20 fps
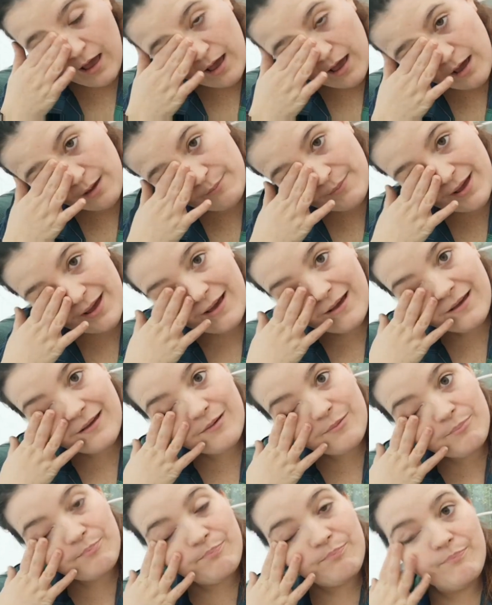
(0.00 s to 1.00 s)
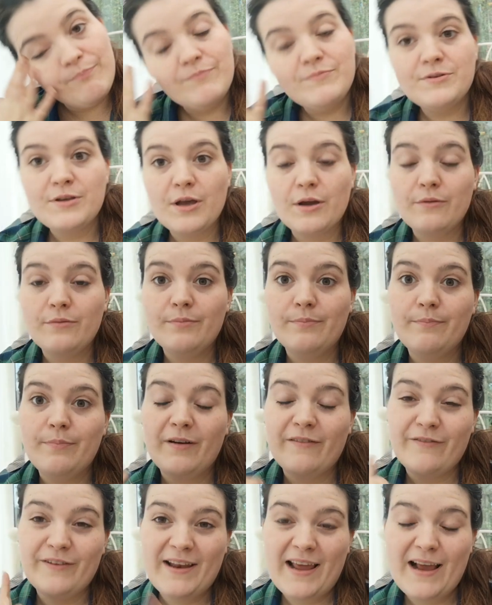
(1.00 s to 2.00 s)

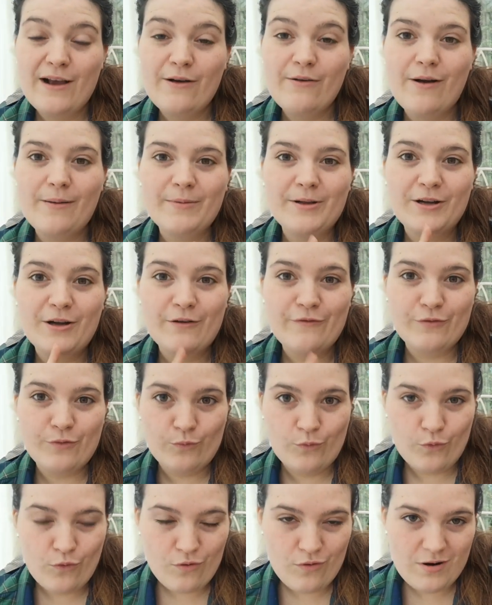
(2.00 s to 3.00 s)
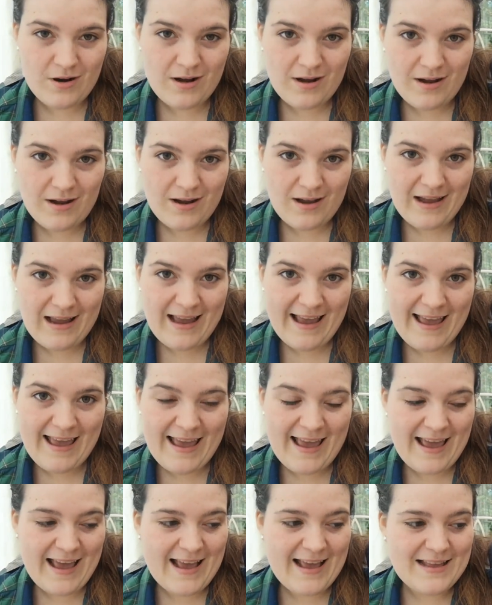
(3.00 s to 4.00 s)
But for now I'm gonna go for a walk,
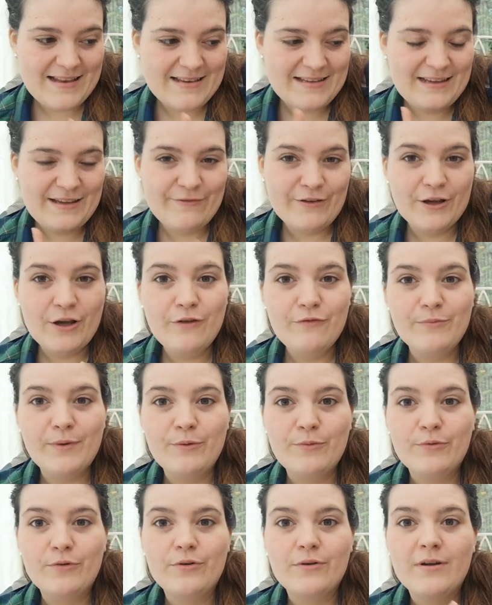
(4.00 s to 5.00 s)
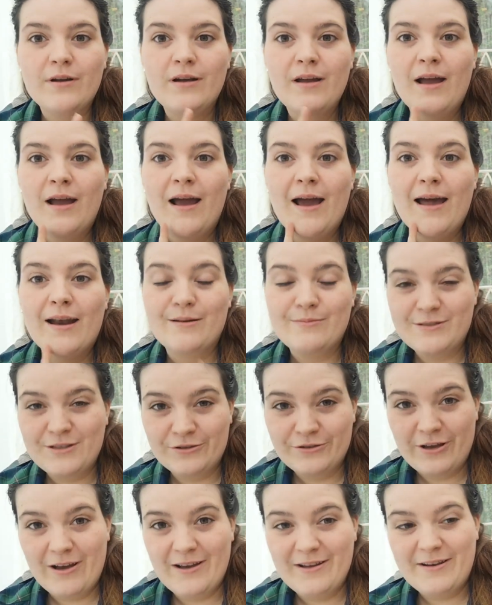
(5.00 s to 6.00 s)
and if I go for my walk and I'm
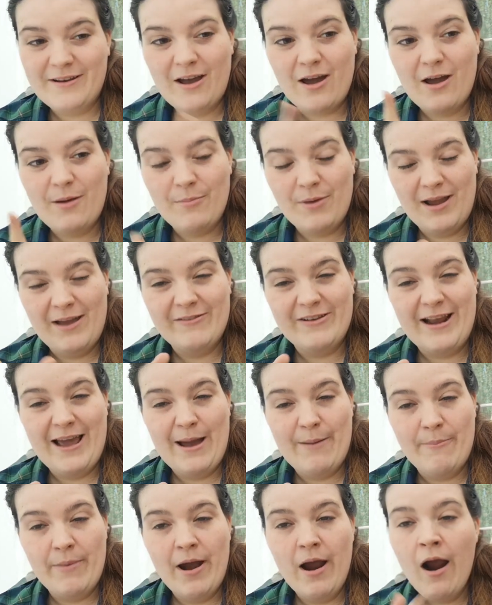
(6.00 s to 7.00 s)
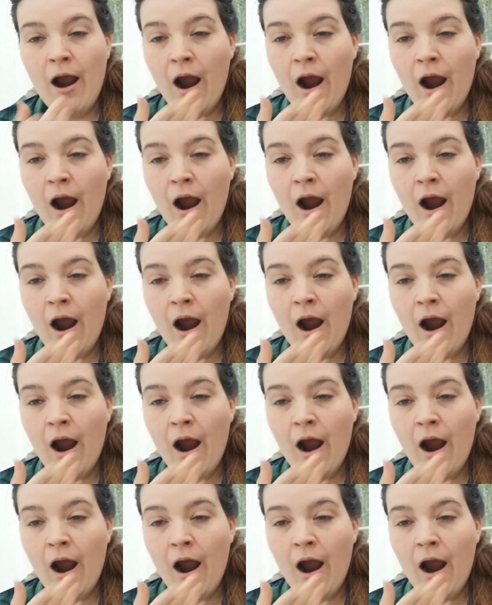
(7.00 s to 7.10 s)
still tired, I might have a nap.